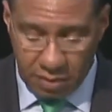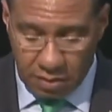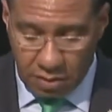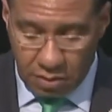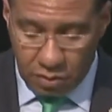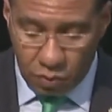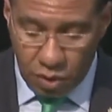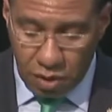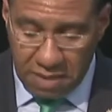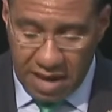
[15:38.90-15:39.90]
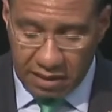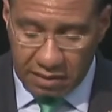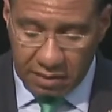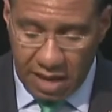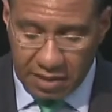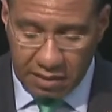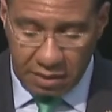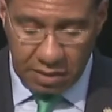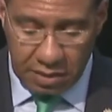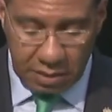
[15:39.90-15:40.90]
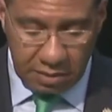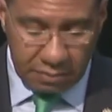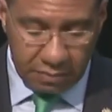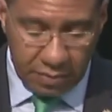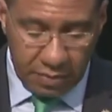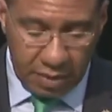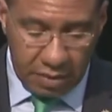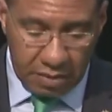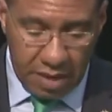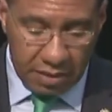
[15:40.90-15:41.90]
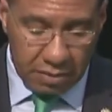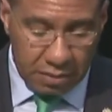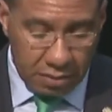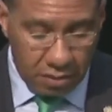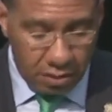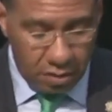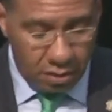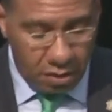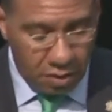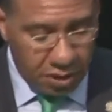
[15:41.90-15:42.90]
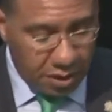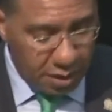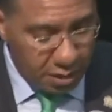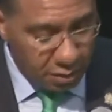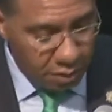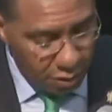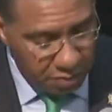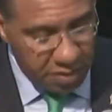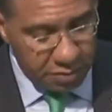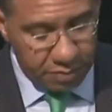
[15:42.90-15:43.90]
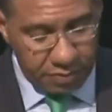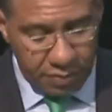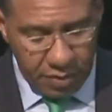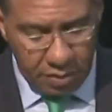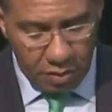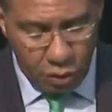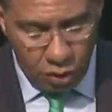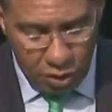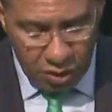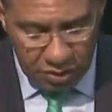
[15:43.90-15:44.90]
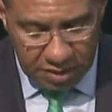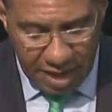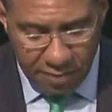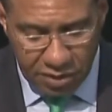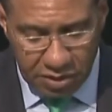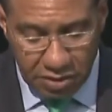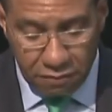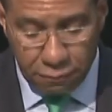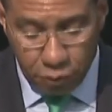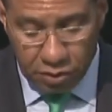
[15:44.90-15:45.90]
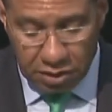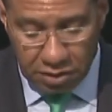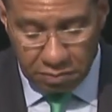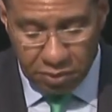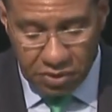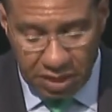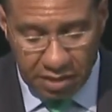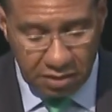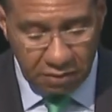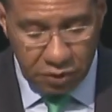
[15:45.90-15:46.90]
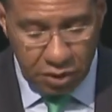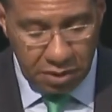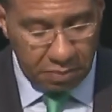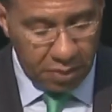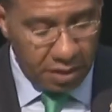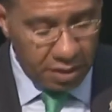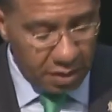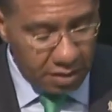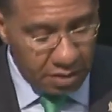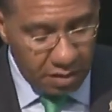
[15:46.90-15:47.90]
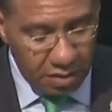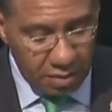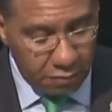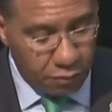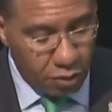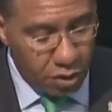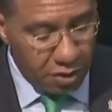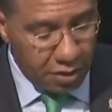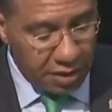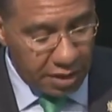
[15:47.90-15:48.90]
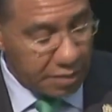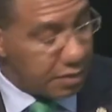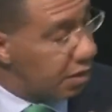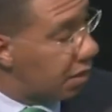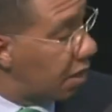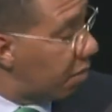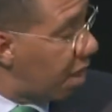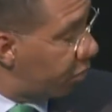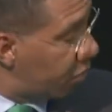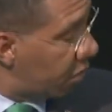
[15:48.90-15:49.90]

The World Bank had indicated that Hurricane Irma caused damages of 14% of GDP for Antigua and Barbuda.